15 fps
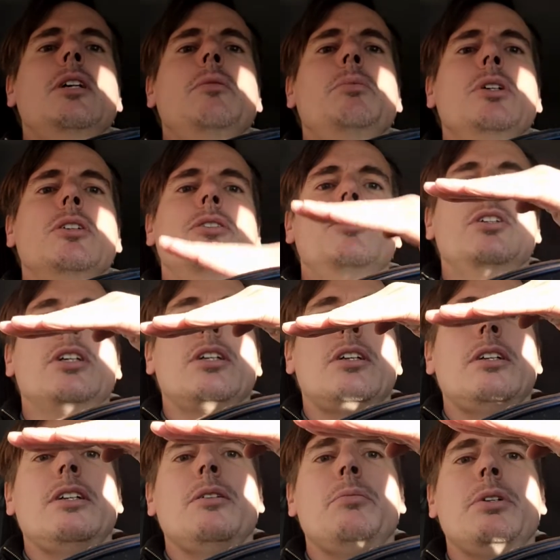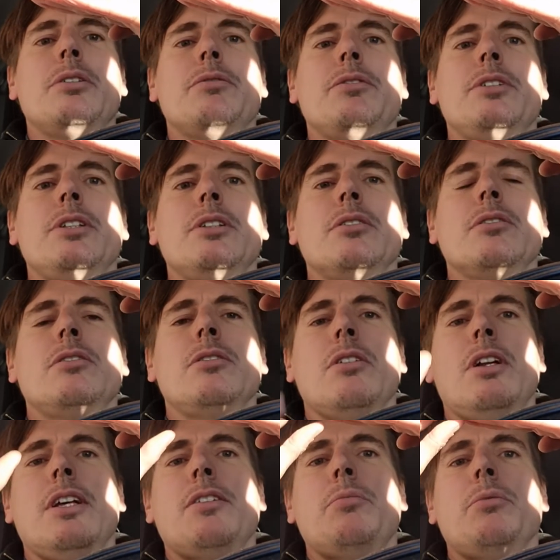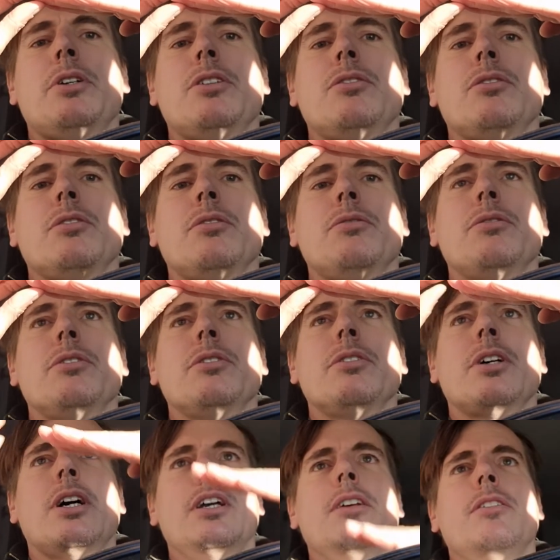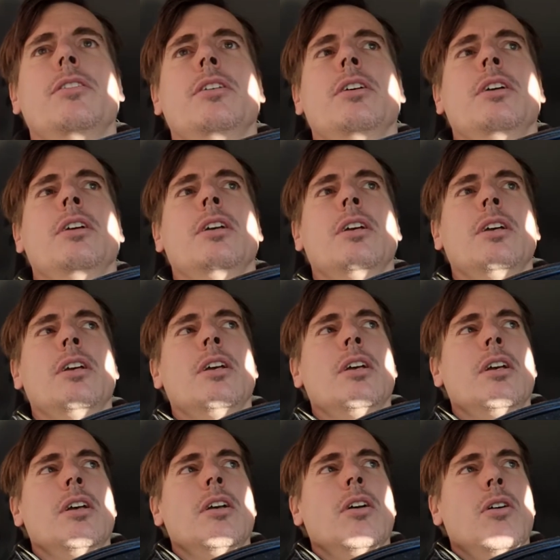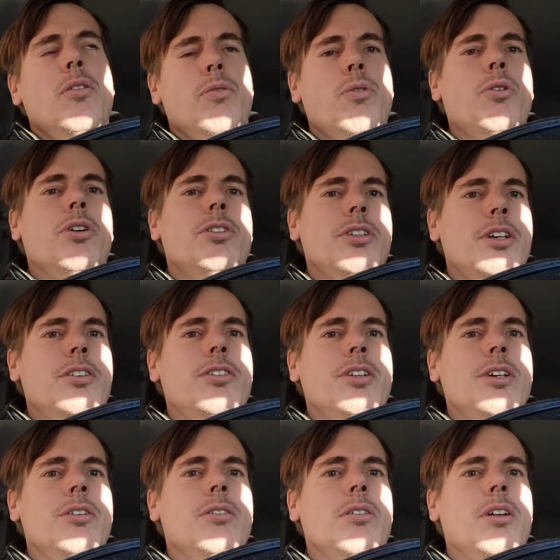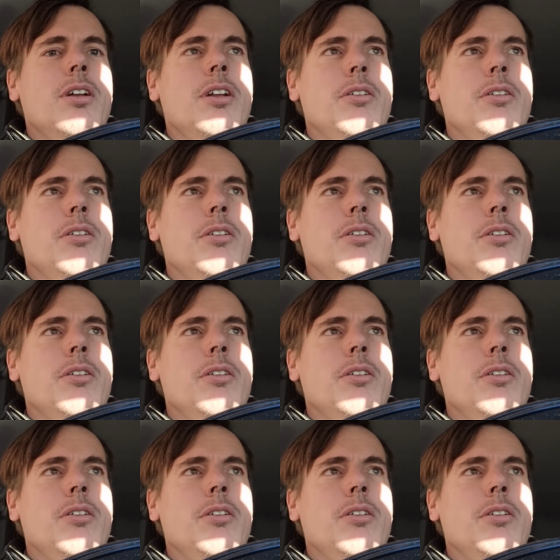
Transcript: because you get a little bit of tilt, so less pressure on the front tires. Of course, there's still a lot